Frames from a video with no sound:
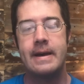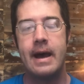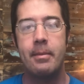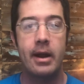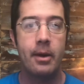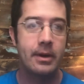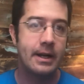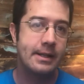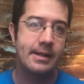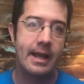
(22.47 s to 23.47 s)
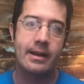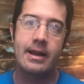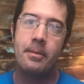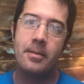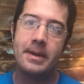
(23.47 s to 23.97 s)
But I wanted to take a
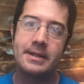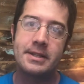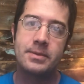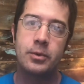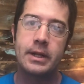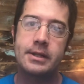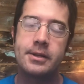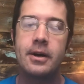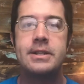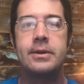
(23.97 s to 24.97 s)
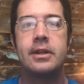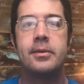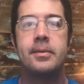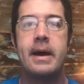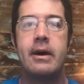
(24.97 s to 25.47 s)
couple minutes this morning to talk to you a
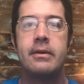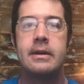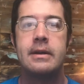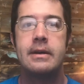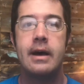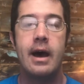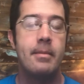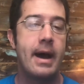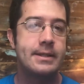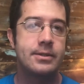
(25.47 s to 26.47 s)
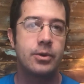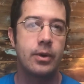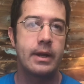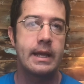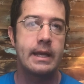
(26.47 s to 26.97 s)
little bit about my
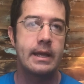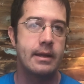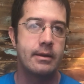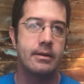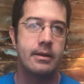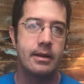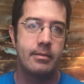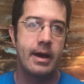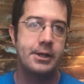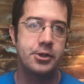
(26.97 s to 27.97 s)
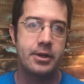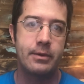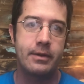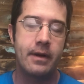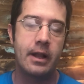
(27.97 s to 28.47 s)
story in my journey
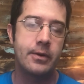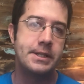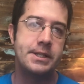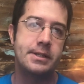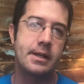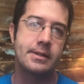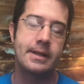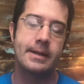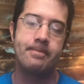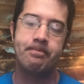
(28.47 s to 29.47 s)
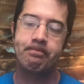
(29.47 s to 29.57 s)
with following Jesus. And